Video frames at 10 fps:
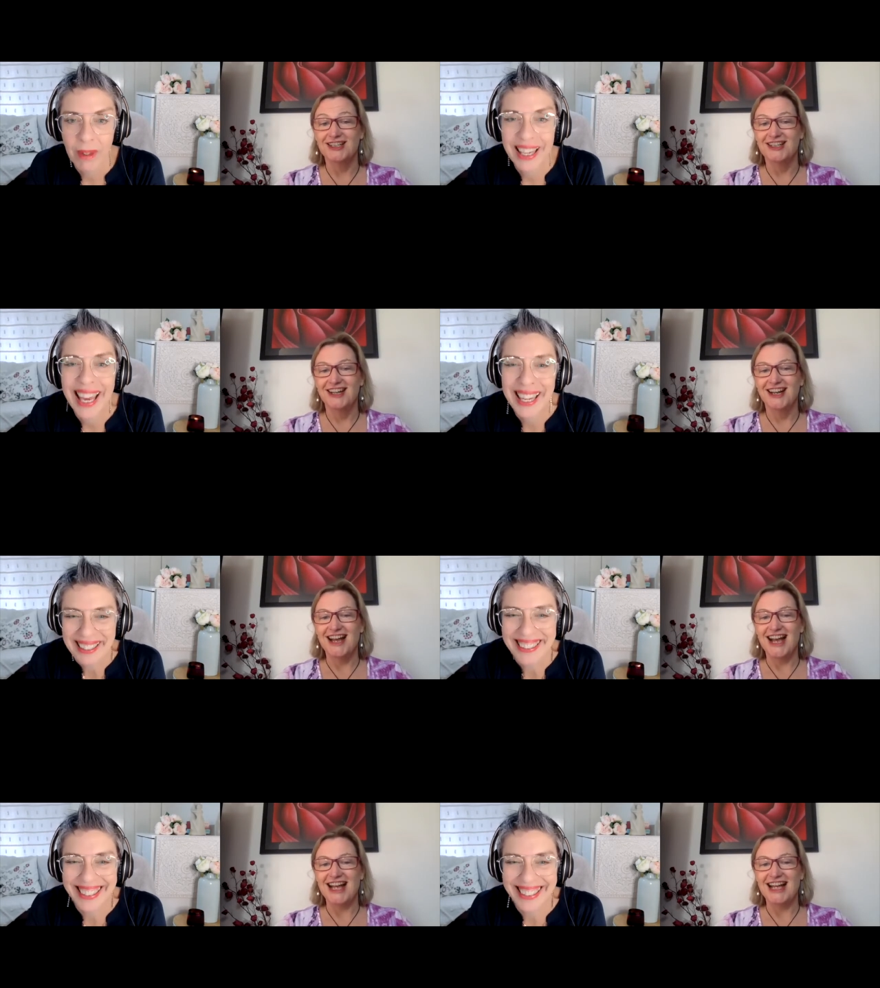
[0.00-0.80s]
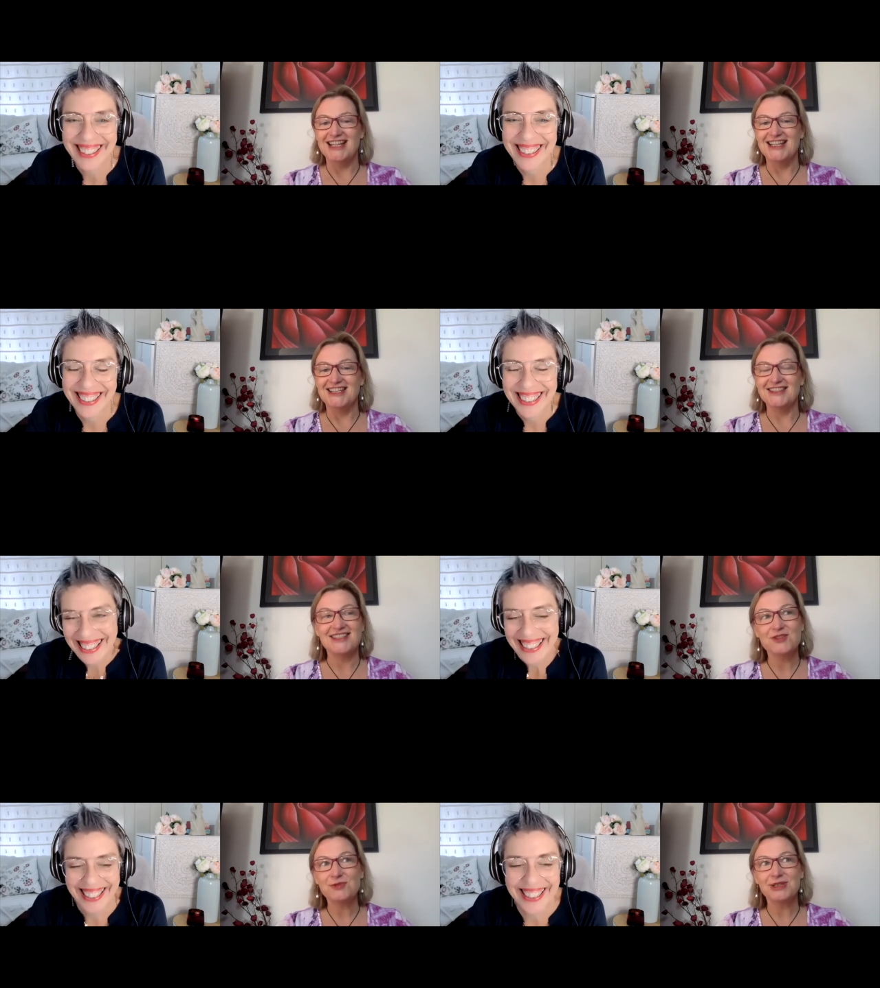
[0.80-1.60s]
Speaker 1: Yeah. And didn't
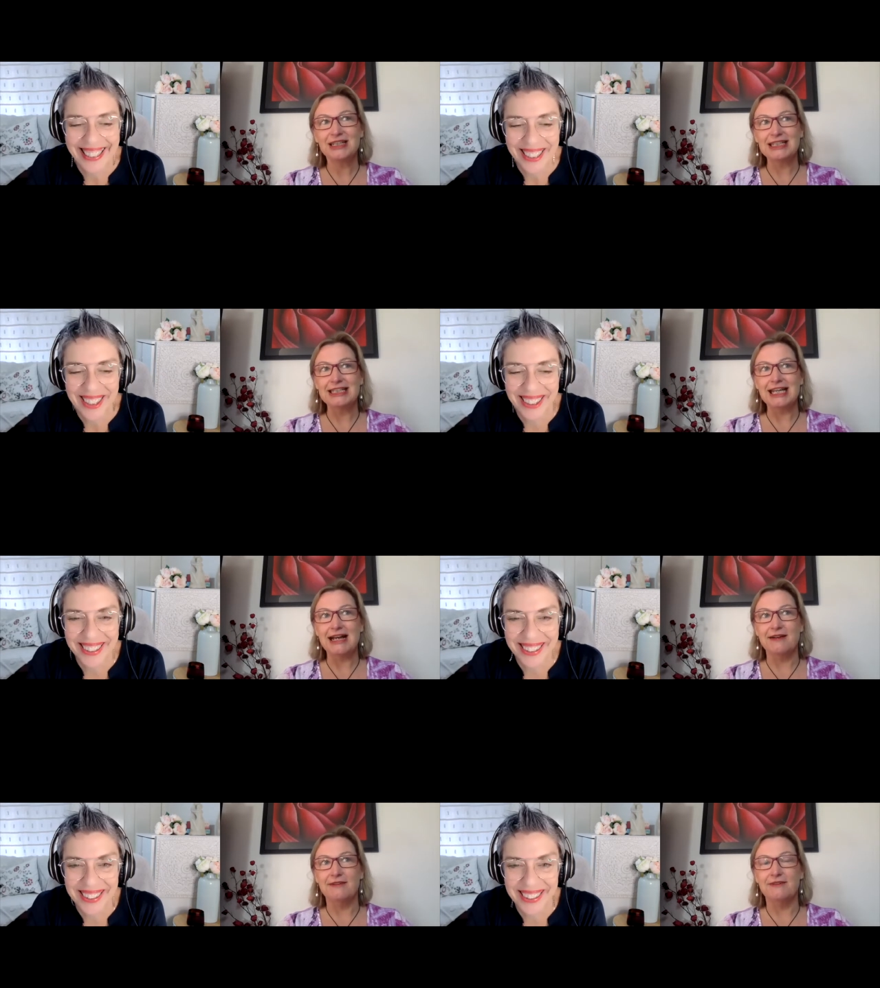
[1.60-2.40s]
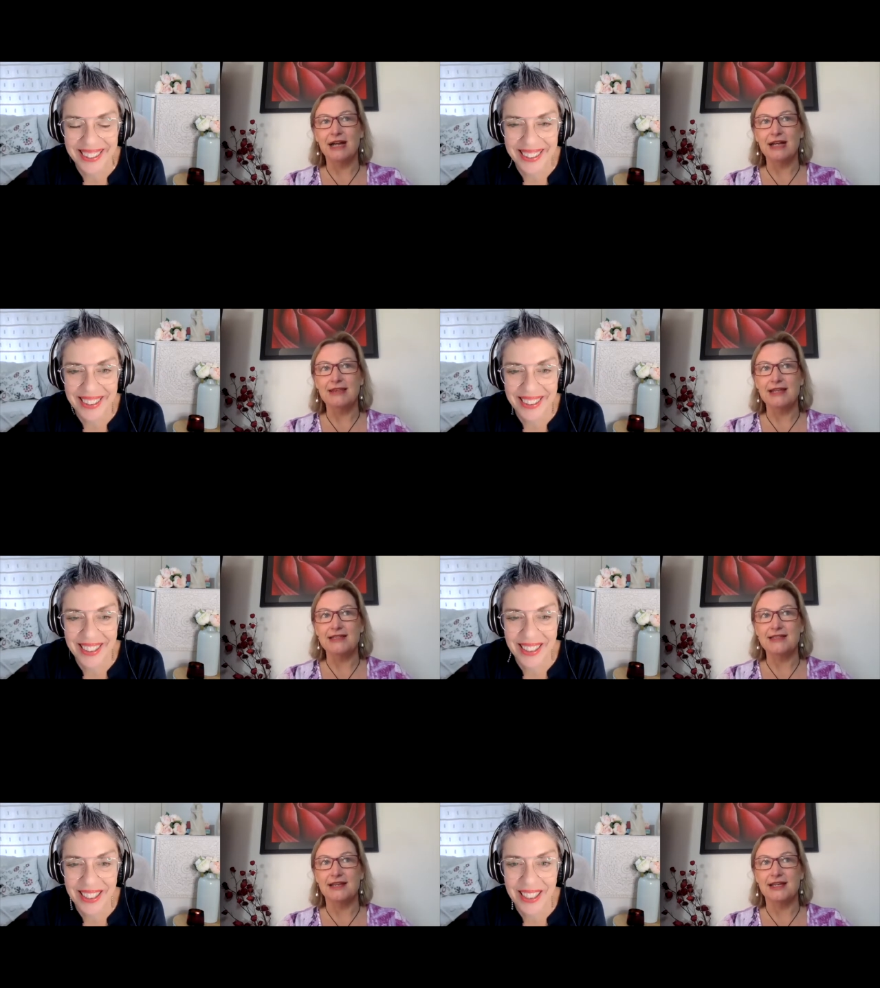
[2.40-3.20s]
really have at that
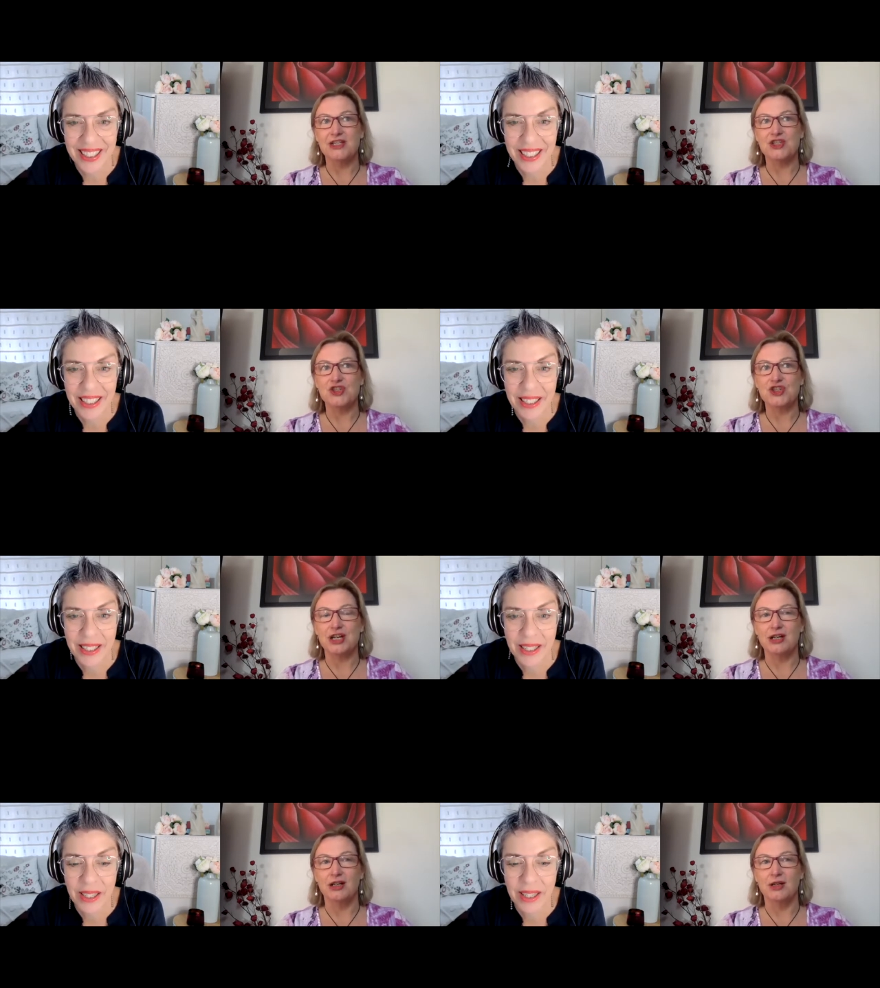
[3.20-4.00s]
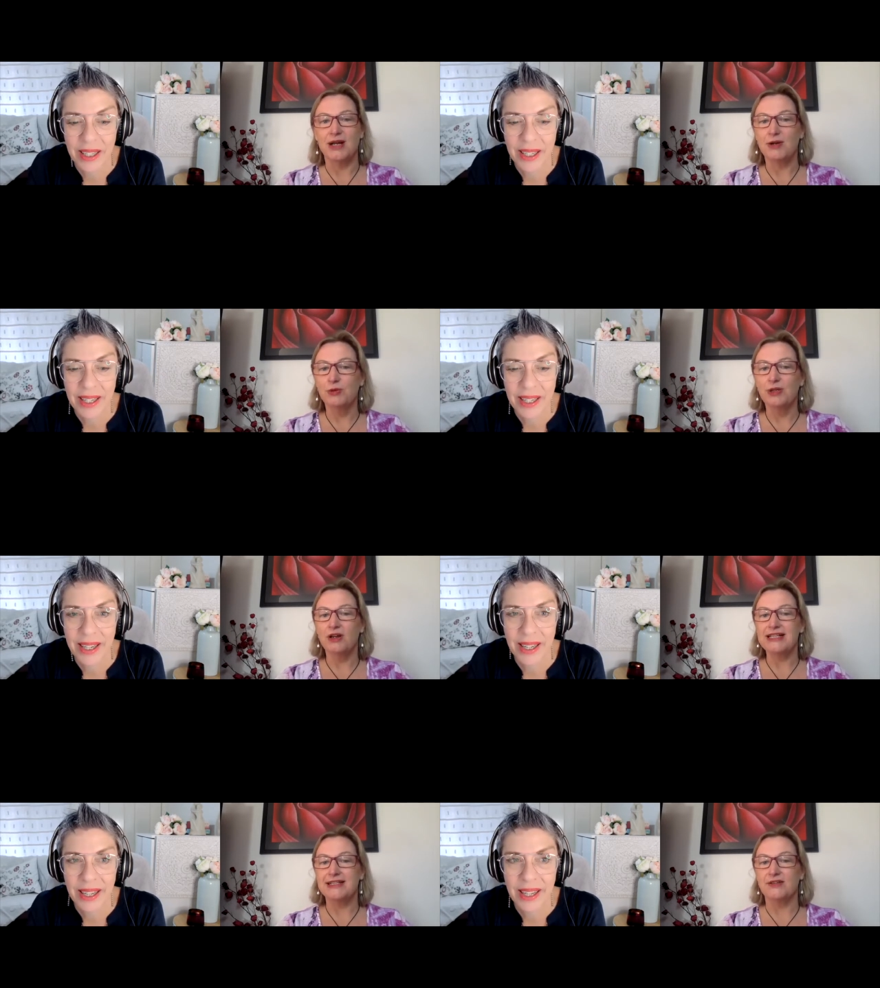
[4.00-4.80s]
stage um, a real
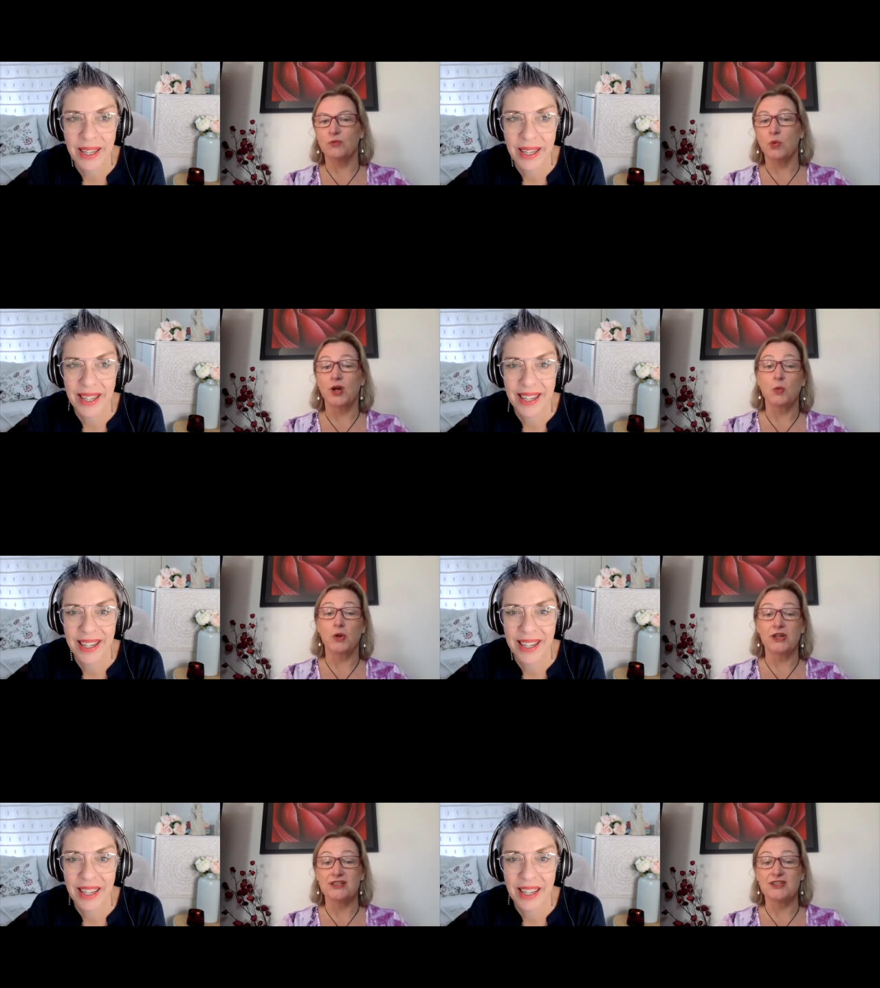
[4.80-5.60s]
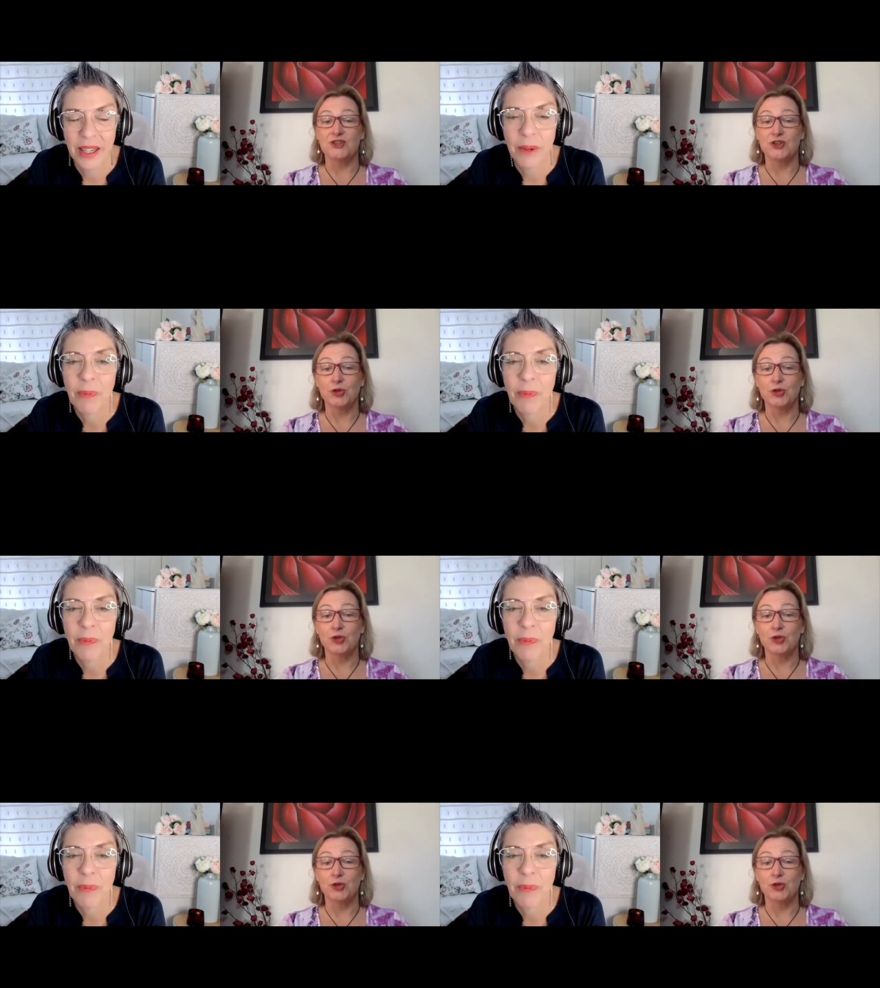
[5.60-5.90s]
idea of what I wanted to do,